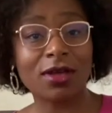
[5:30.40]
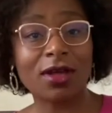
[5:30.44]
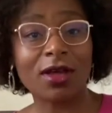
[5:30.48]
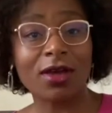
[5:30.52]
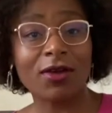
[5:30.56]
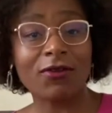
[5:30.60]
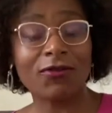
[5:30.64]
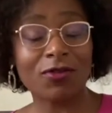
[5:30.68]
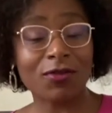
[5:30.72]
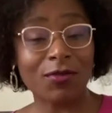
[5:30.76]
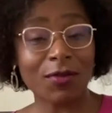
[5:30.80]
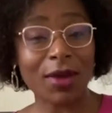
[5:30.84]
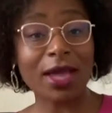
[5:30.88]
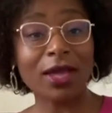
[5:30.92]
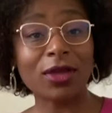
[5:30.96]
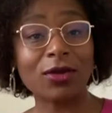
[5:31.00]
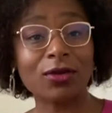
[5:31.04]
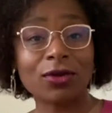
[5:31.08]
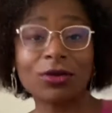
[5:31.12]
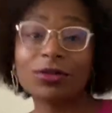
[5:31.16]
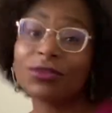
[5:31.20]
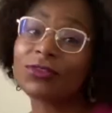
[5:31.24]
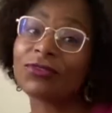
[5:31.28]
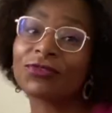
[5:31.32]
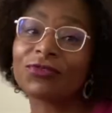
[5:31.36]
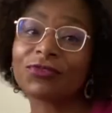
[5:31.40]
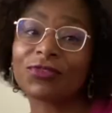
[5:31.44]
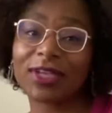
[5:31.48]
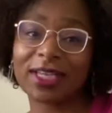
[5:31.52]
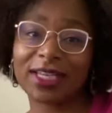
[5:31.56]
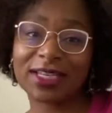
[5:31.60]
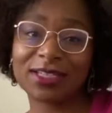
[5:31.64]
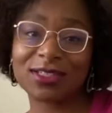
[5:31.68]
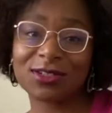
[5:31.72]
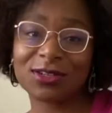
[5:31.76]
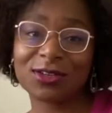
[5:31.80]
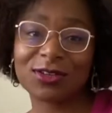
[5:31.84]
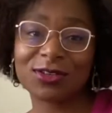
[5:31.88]
for my good, for
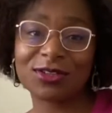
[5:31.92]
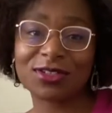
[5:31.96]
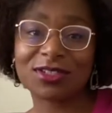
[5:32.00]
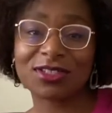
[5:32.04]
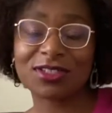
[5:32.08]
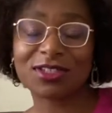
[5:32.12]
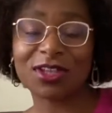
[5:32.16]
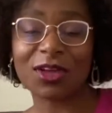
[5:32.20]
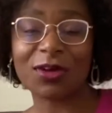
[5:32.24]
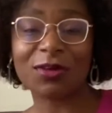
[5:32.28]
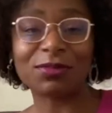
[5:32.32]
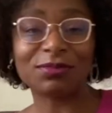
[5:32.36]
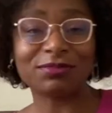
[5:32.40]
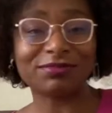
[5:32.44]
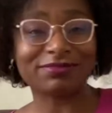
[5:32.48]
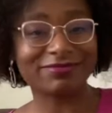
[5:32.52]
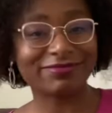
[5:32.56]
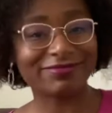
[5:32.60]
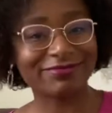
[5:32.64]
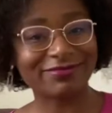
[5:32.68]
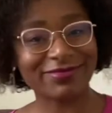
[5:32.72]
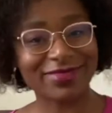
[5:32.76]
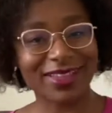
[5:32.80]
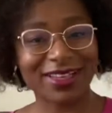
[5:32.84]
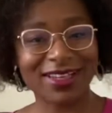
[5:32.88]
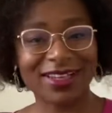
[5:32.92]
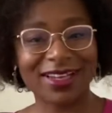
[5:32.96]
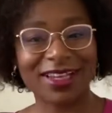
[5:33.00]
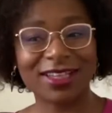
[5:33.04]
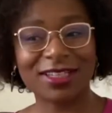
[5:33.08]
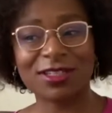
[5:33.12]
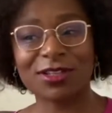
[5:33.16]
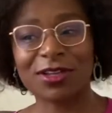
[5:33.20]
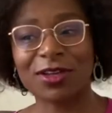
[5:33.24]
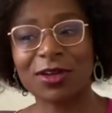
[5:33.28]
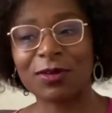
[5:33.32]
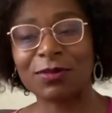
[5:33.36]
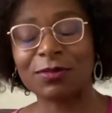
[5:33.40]
his good. So let's
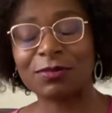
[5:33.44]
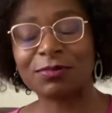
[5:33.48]
go.